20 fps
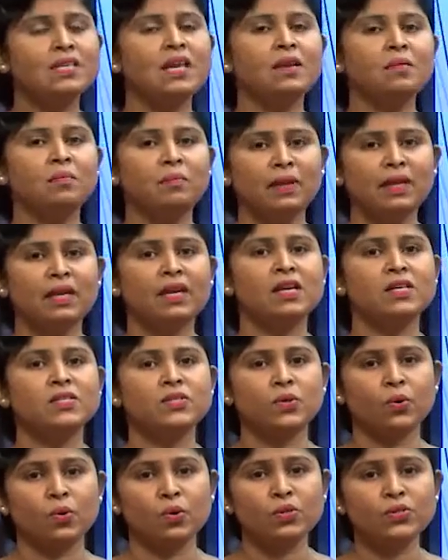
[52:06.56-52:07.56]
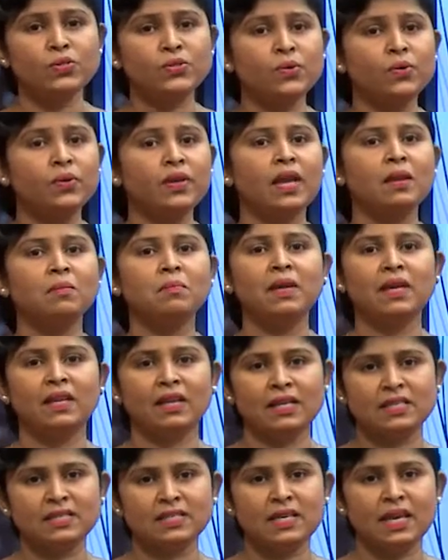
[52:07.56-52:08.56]
and minerals also can be
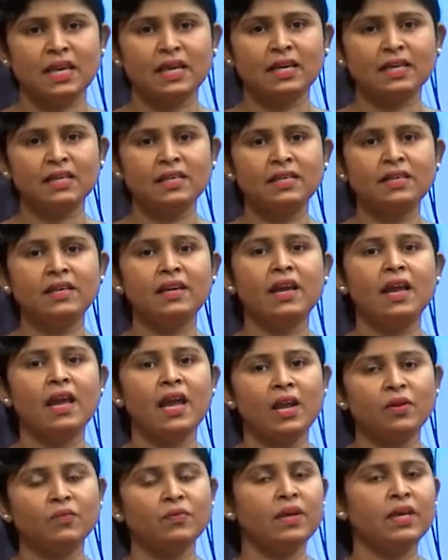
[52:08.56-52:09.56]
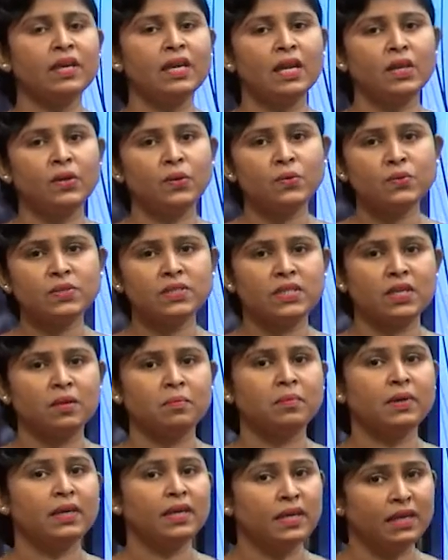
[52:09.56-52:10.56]
recycled and we can use
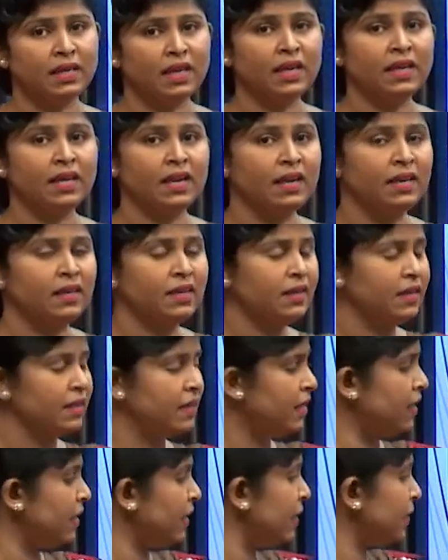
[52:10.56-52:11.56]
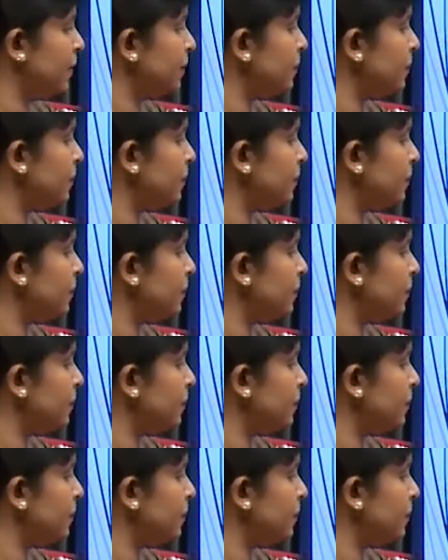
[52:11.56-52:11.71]
them again and again.